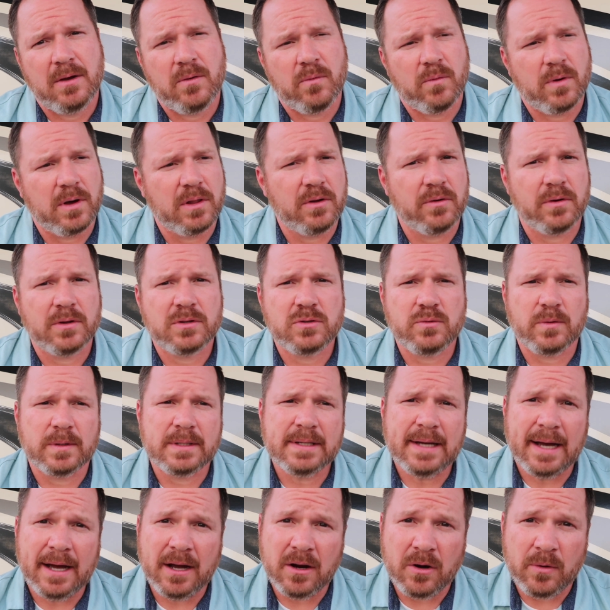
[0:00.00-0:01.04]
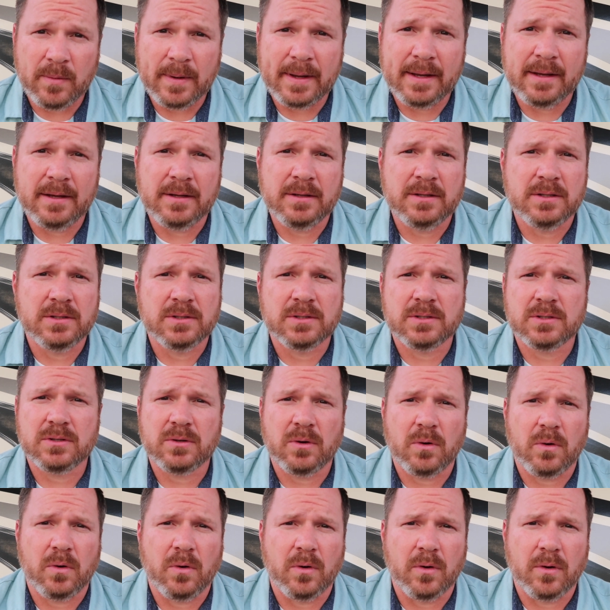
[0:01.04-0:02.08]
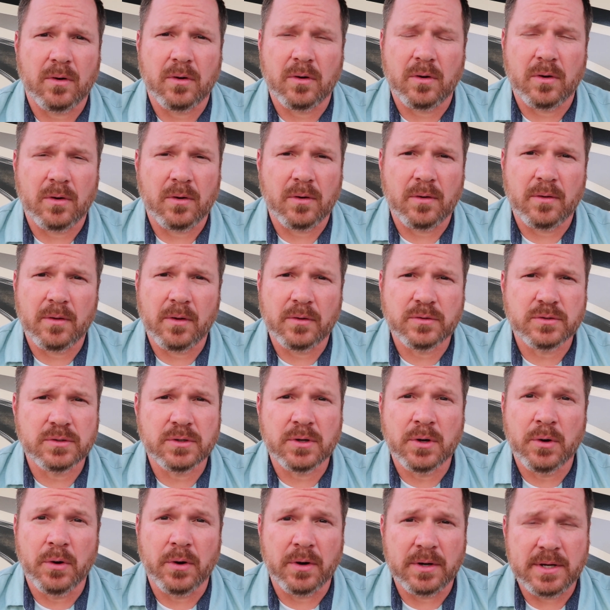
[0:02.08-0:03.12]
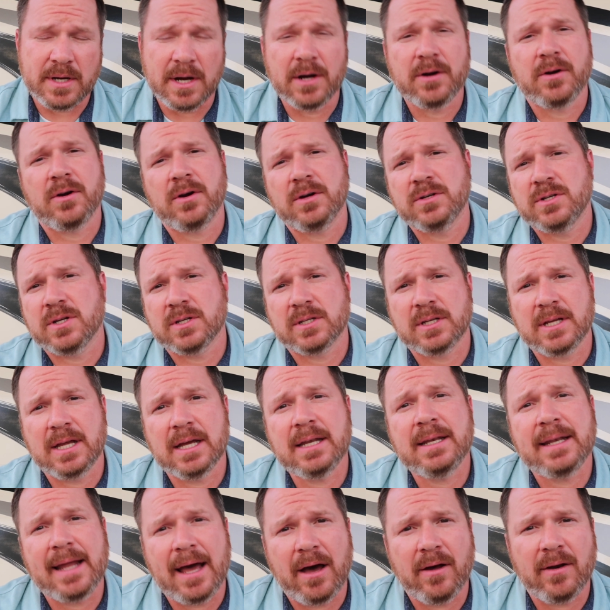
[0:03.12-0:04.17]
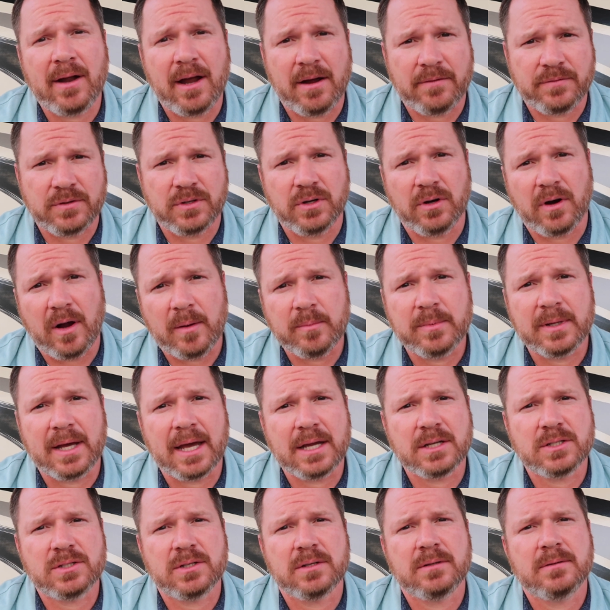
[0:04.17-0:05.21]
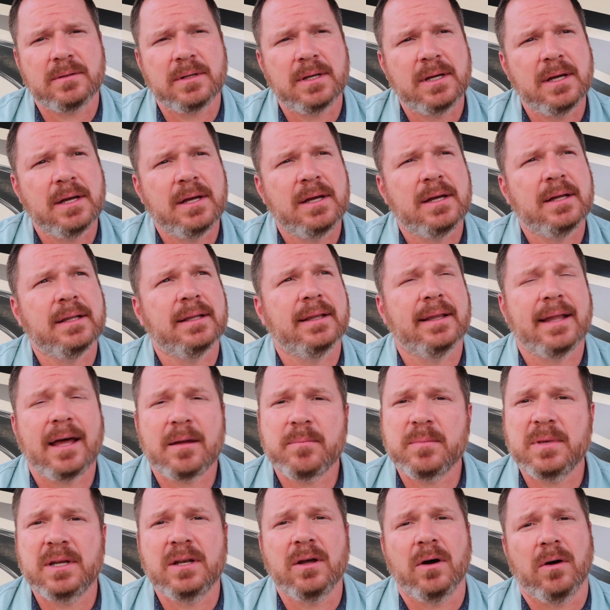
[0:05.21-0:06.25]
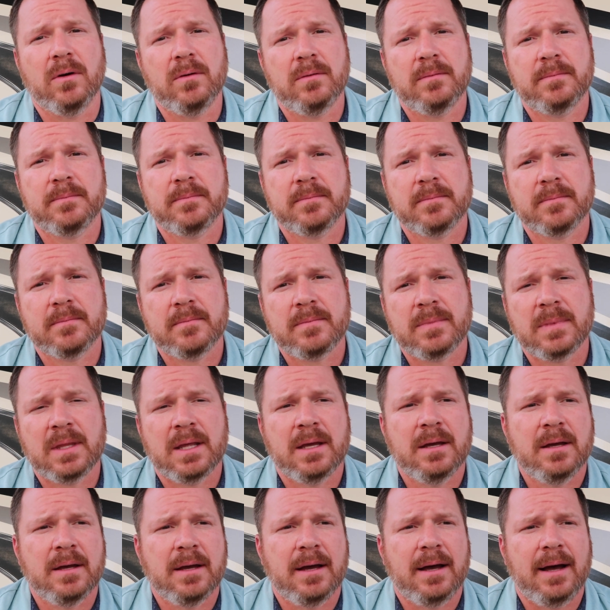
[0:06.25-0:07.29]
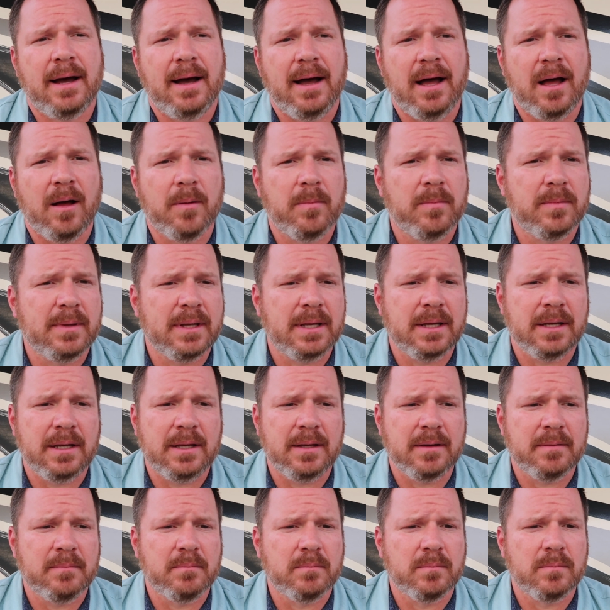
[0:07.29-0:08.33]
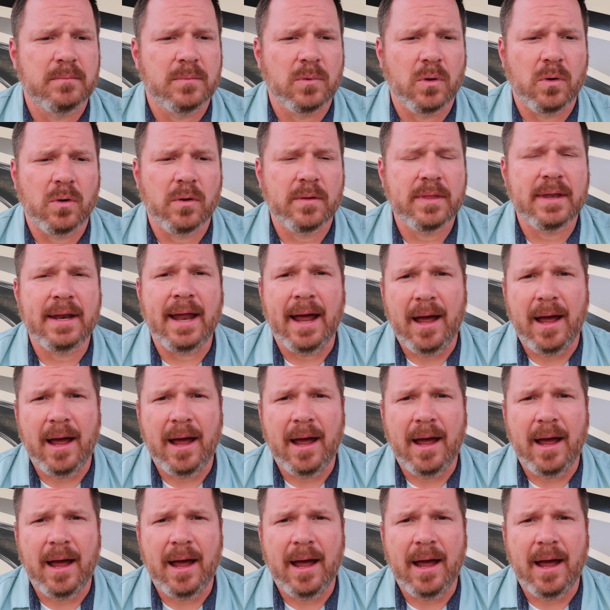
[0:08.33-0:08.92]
whether it's retirees or those of you who are younger and just getting out after your obligation, let me know. I'll be more than